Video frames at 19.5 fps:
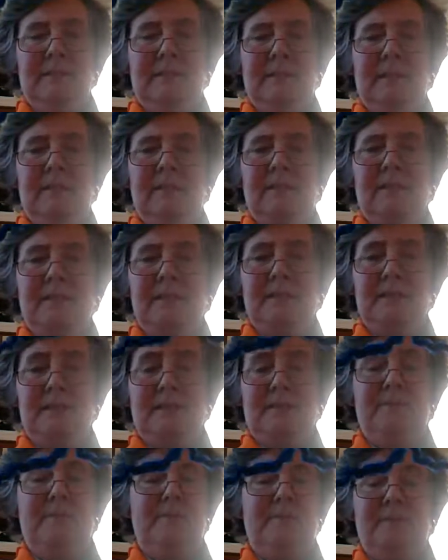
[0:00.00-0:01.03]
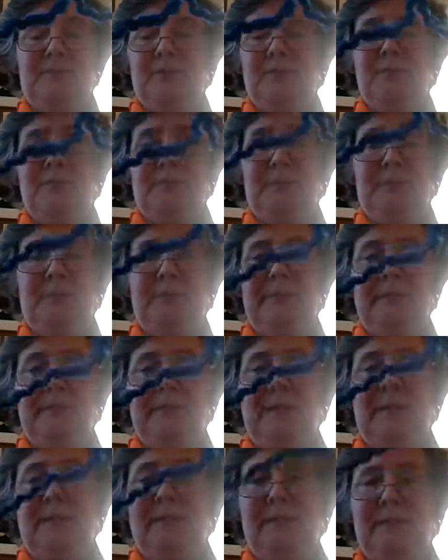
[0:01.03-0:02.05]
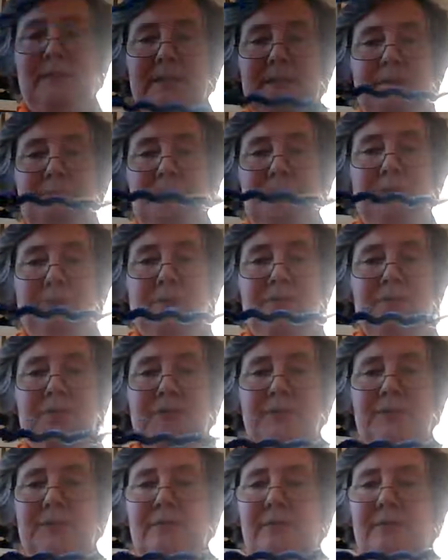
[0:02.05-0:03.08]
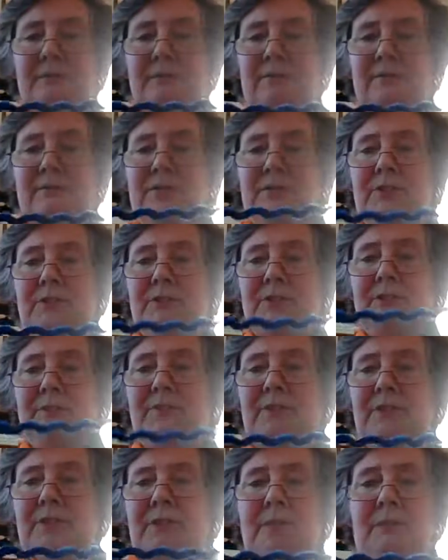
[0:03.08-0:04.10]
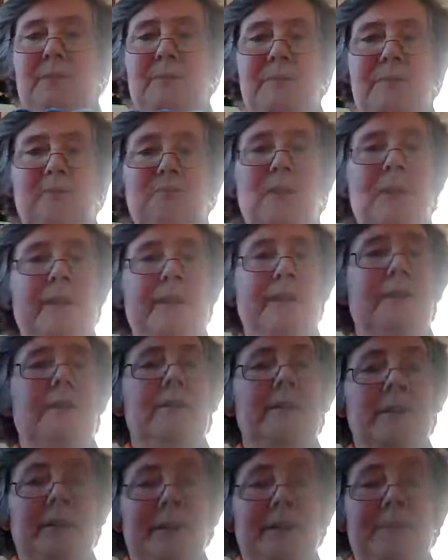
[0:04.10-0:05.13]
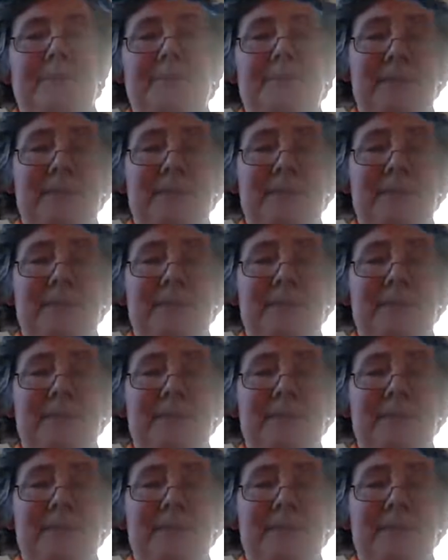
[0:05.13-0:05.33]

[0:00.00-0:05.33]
I did, as you've probably seen, I did put just the video up. Right, okay.